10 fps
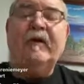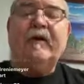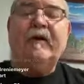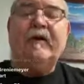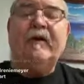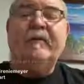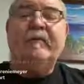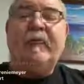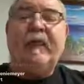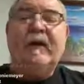
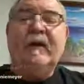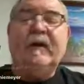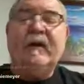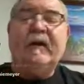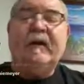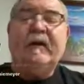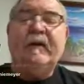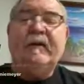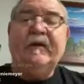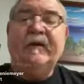
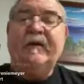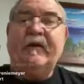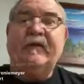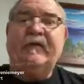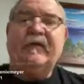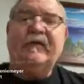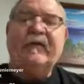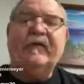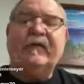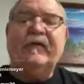Like a
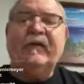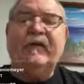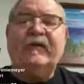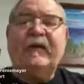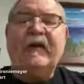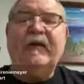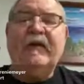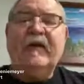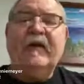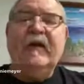6'6" or a 6'10",
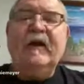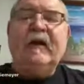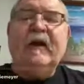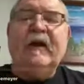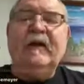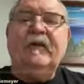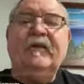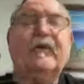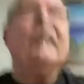and